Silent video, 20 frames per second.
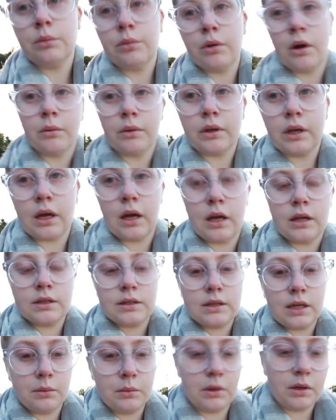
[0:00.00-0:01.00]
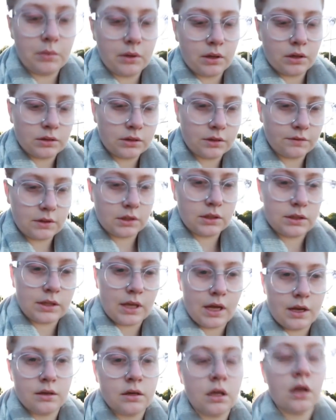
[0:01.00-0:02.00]
You probably can't see me because of the
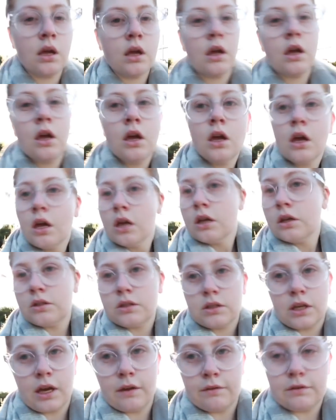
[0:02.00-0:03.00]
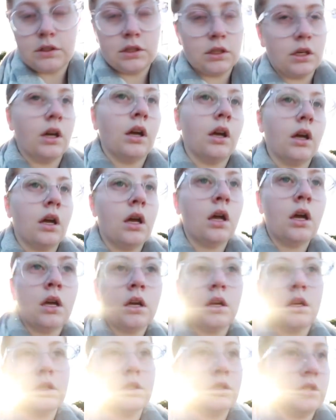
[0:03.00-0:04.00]
sun. Just have to
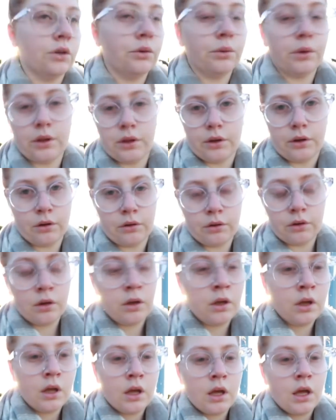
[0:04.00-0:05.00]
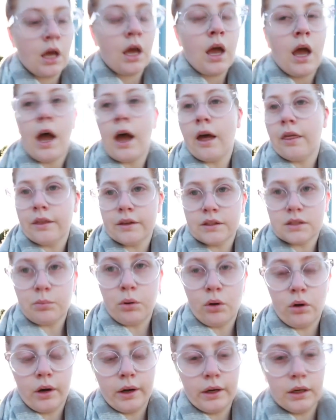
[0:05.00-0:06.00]
deal with it at this
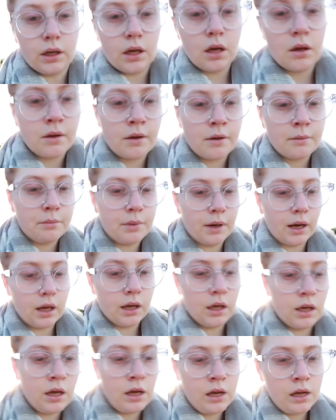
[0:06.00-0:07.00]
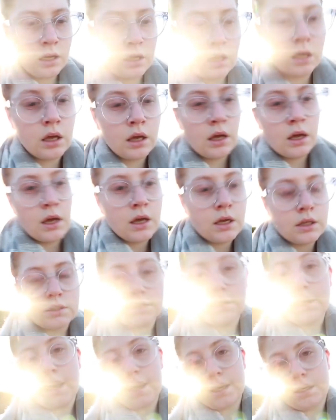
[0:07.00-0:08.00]
point. But
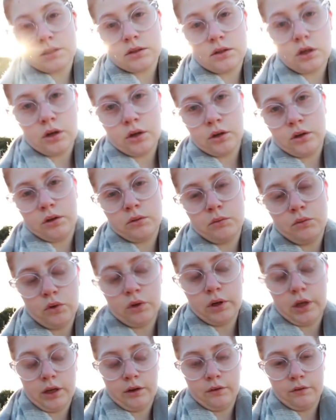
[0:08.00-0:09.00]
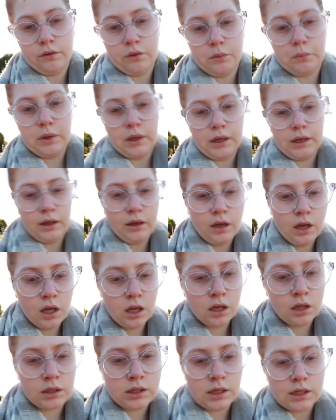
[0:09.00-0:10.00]
today is not a good morning for me.
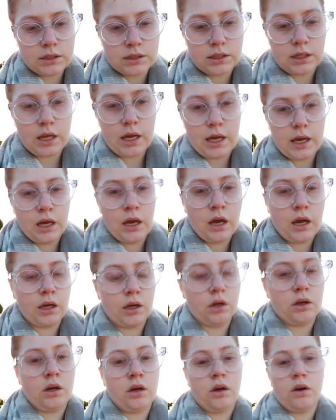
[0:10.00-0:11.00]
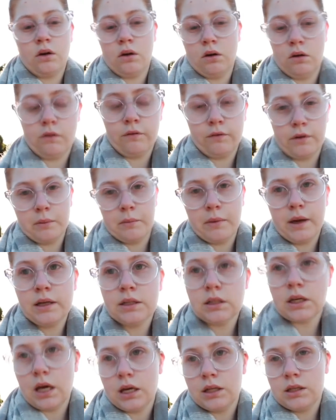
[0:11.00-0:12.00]
Yesterday I got a call from my
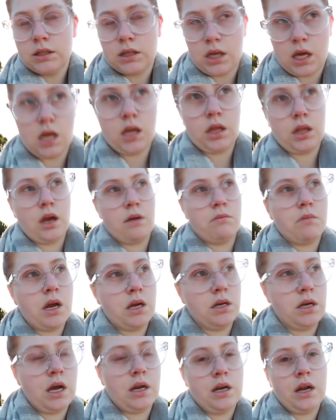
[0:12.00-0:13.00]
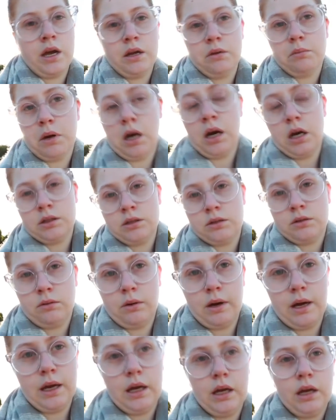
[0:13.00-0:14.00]
dad saying that my nan had passed
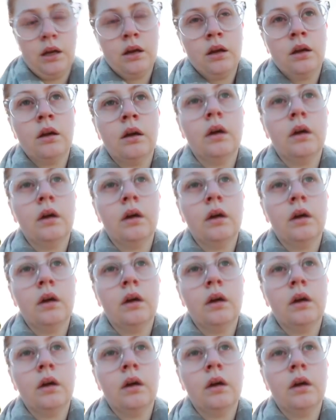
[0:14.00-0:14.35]
away.